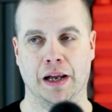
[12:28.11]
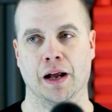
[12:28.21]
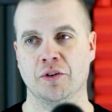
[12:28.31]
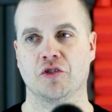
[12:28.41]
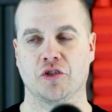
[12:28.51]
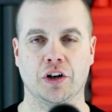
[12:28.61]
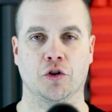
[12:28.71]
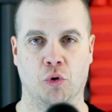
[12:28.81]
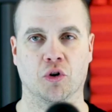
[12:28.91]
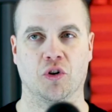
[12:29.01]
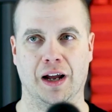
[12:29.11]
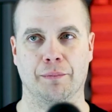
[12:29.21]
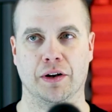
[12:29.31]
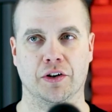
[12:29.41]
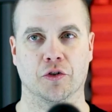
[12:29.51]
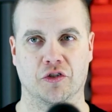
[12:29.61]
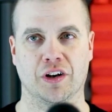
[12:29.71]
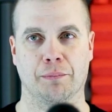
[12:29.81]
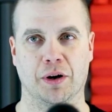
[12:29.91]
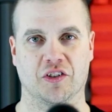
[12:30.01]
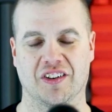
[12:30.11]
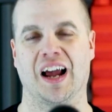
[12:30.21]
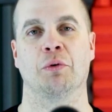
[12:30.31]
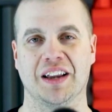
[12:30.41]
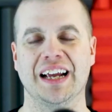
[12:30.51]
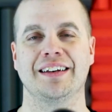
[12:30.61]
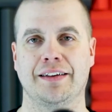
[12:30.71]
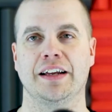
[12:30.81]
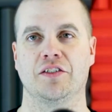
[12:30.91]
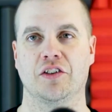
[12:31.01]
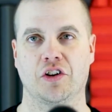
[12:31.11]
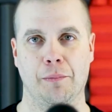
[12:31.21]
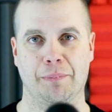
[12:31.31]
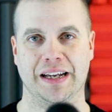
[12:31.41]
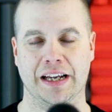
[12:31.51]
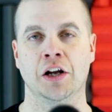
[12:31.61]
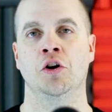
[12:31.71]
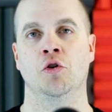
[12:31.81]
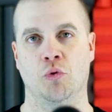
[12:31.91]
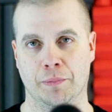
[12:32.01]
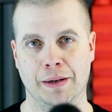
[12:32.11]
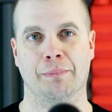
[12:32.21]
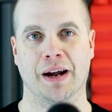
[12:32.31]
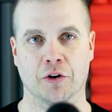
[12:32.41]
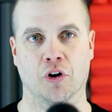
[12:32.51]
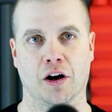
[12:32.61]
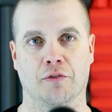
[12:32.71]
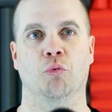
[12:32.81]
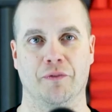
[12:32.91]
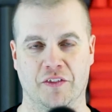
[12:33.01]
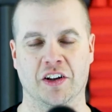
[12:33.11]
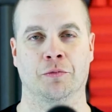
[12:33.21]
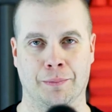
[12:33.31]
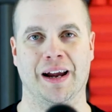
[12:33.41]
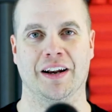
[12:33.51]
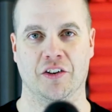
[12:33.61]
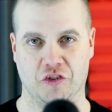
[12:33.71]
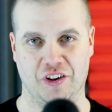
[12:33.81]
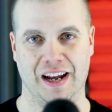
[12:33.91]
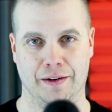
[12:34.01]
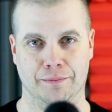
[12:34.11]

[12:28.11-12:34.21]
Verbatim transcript: and I'm just going to quote a line, but you know, CM Punk says, I would like to think this company would be better off when Vince McMahon is dead